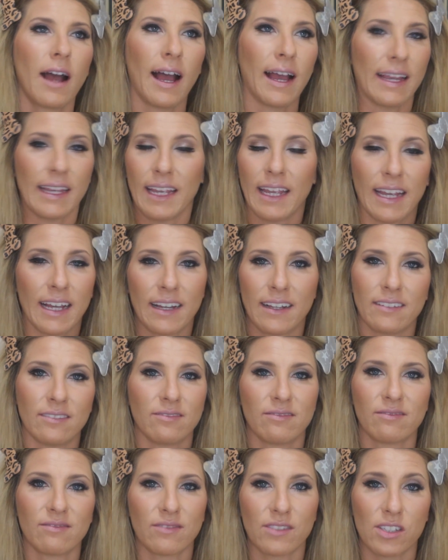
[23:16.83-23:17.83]
I can't
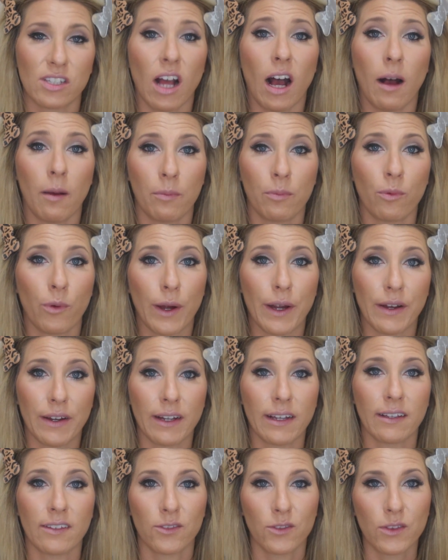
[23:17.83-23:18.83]
stop
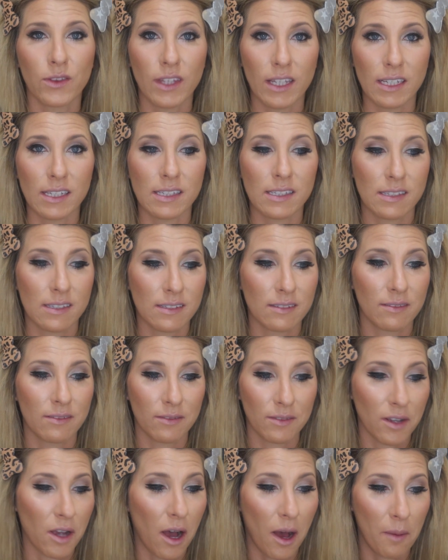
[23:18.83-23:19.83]
wearing this
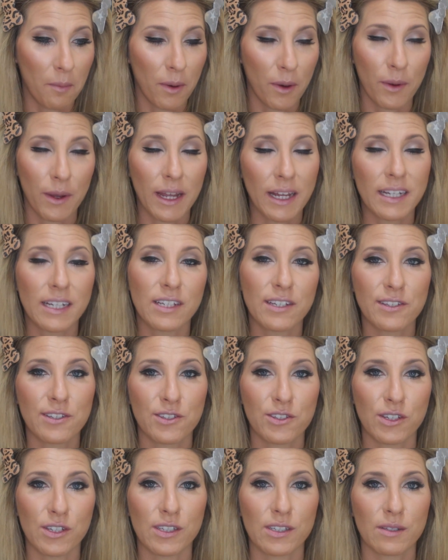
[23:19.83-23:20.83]
combo. It
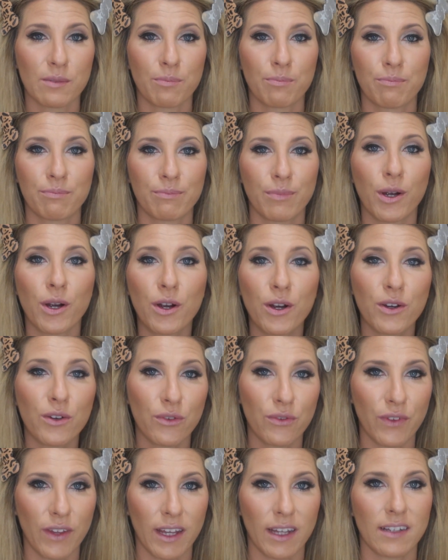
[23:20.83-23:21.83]
is just
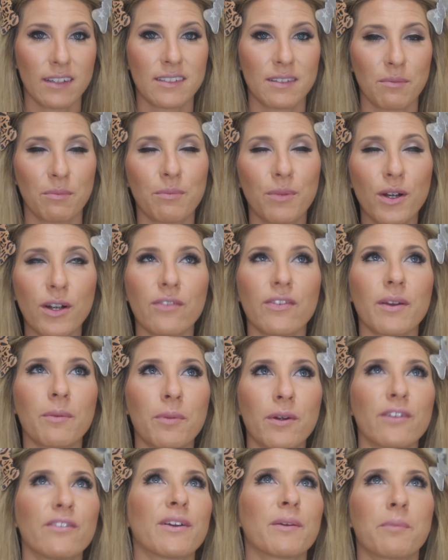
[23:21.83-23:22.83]
perfect. Perfect,
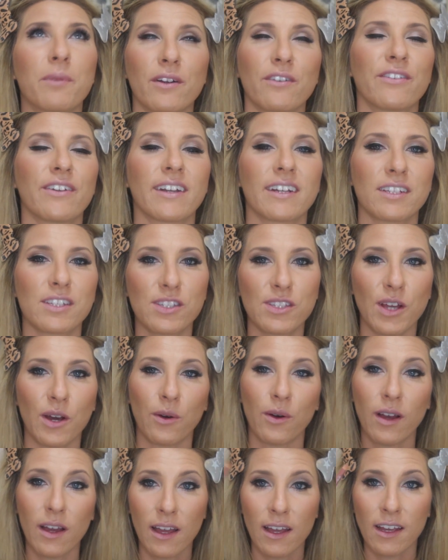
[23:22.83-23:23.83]
perfect, perfect.
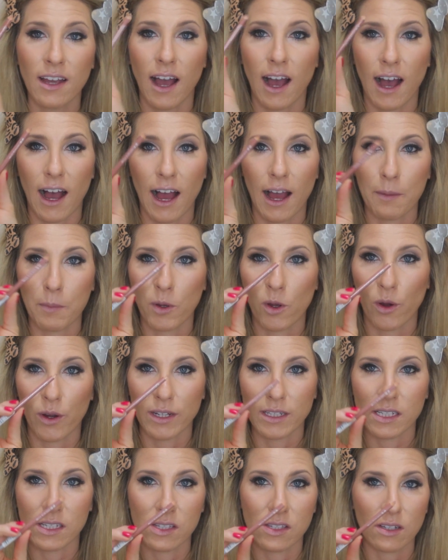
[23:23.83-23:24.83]
So I'm
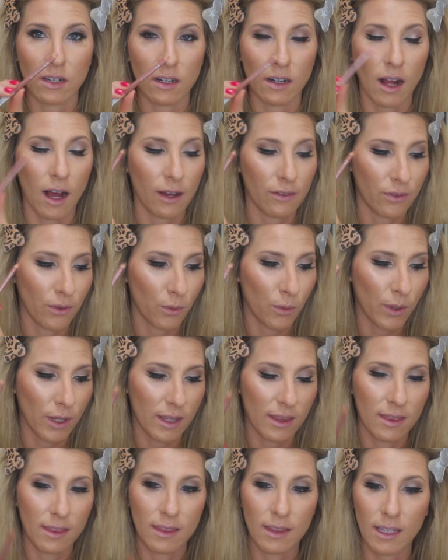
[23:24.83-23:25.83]
going to start off
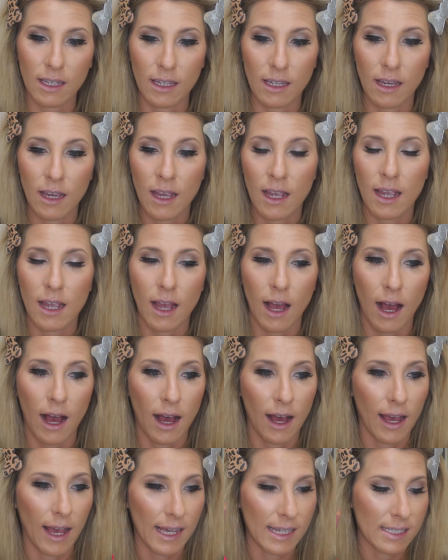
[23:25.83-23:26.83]
with the
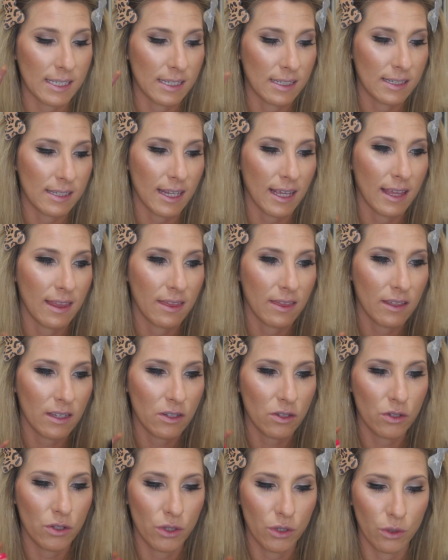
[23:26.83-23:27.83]
Essence in the
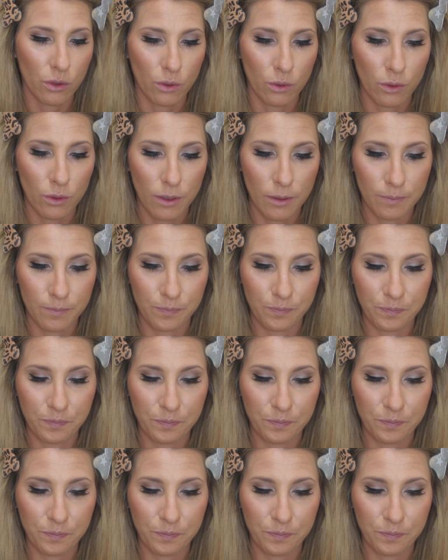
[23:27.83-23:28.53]
Nude